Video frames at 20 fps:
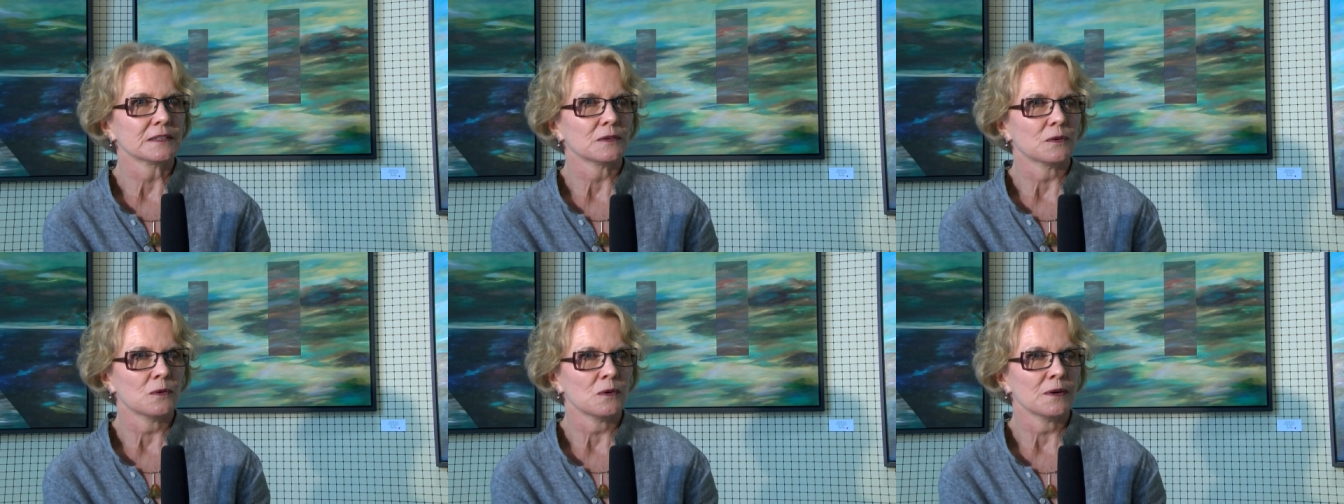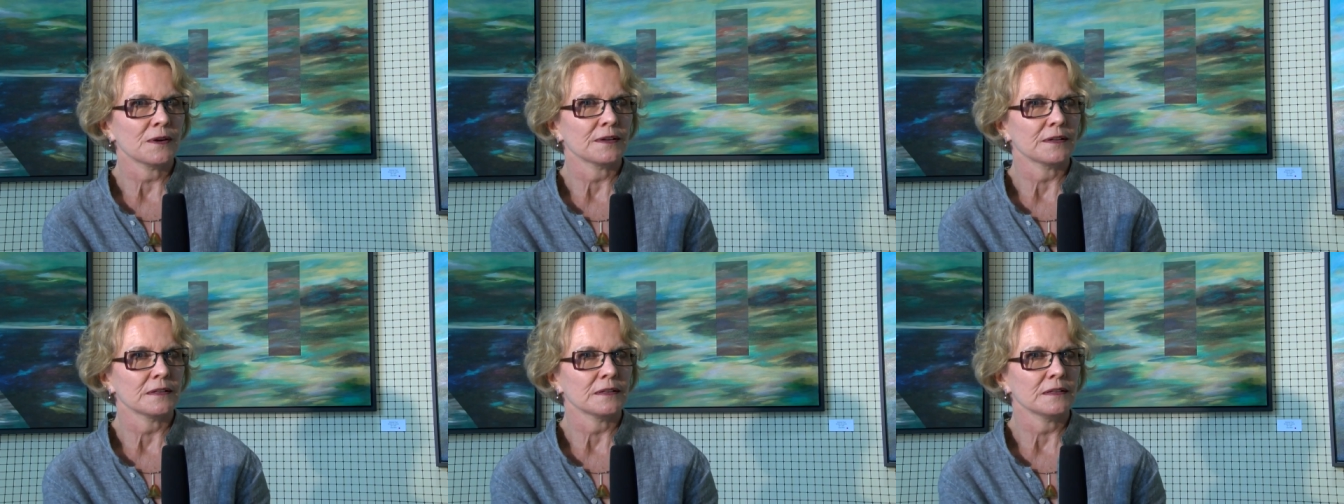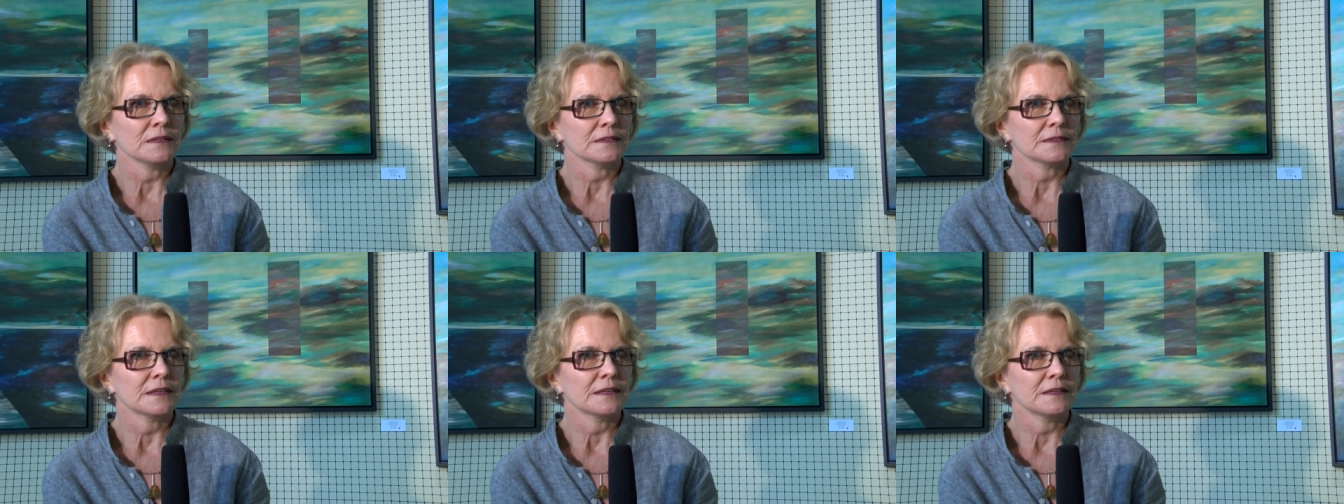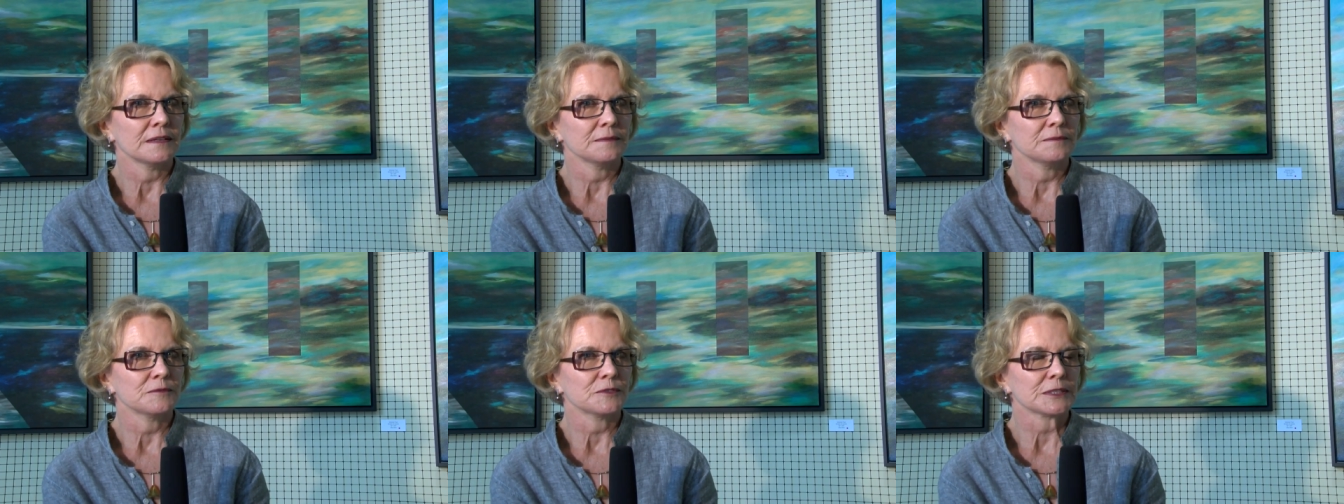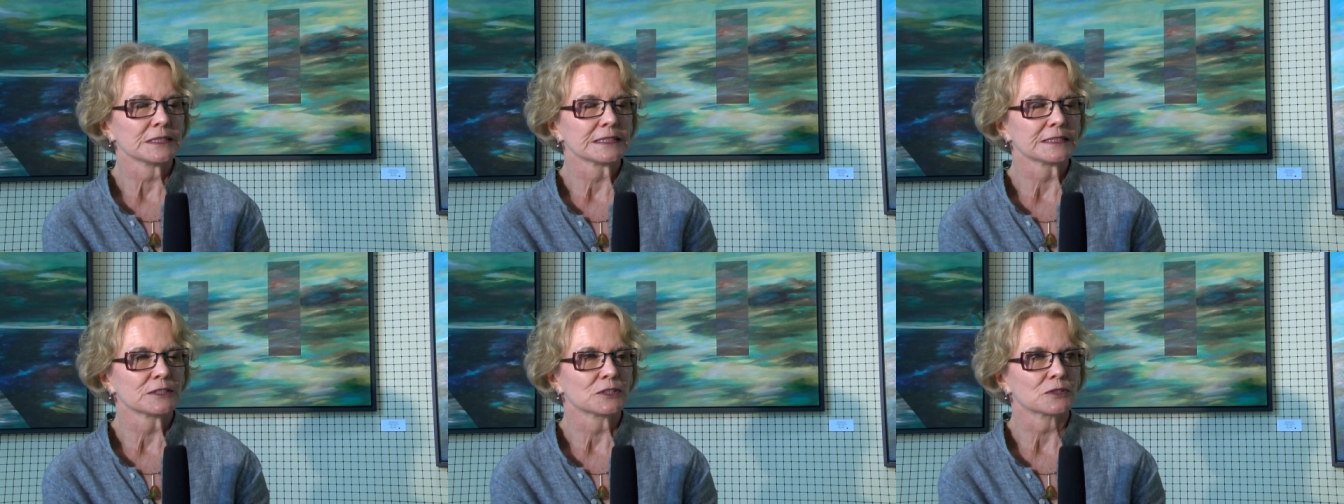in oil, and I'm
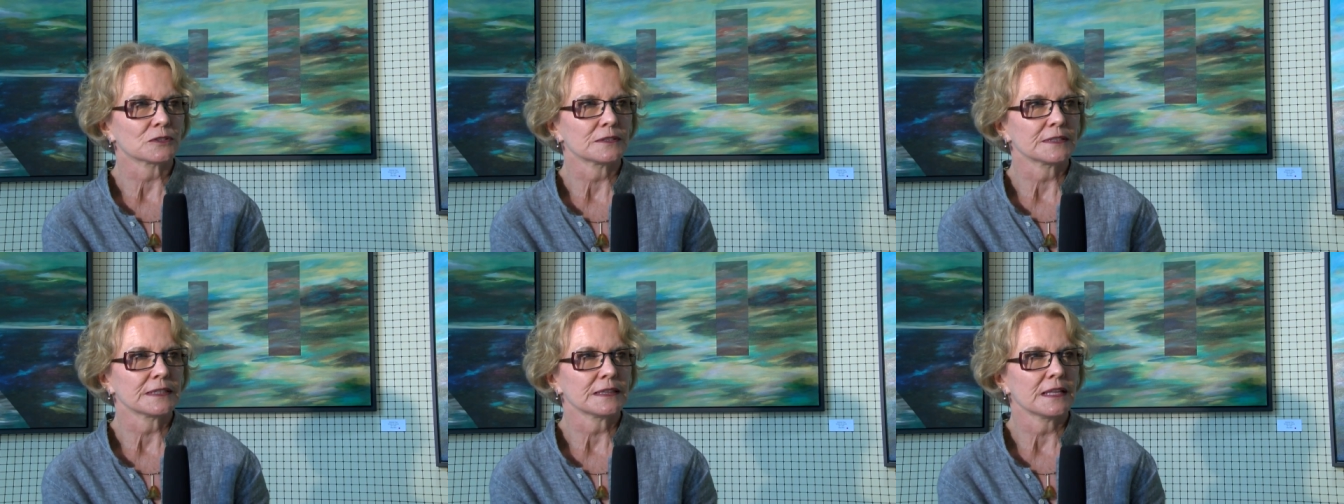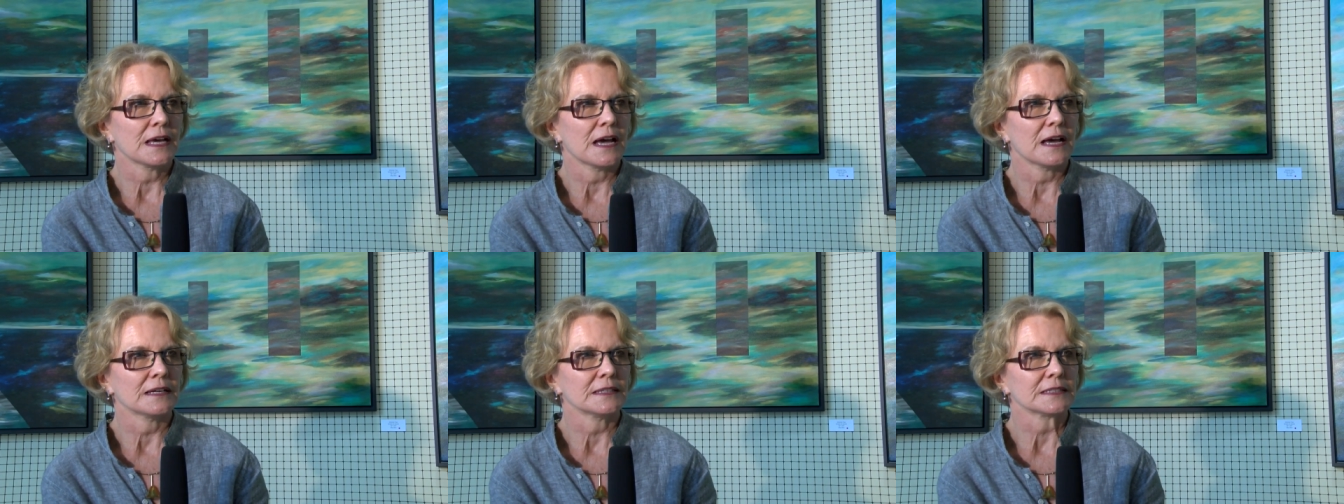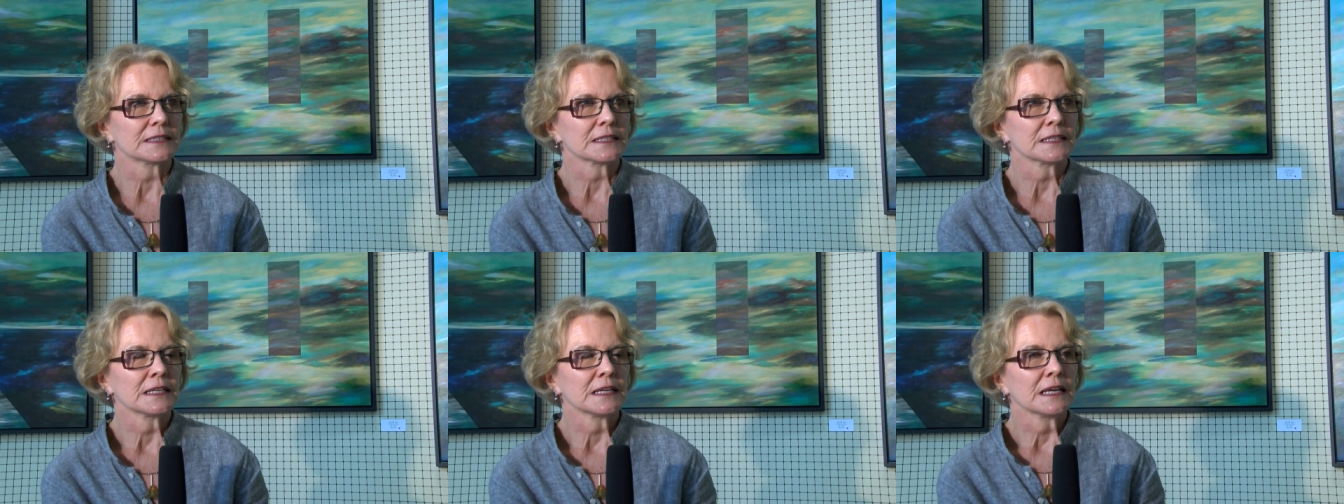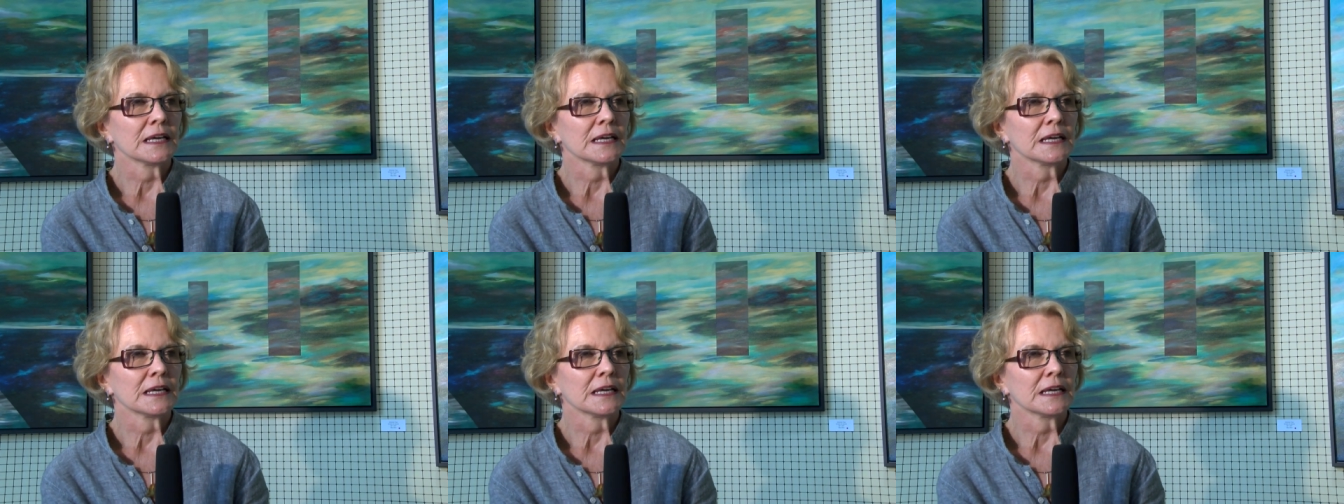really enjoying that.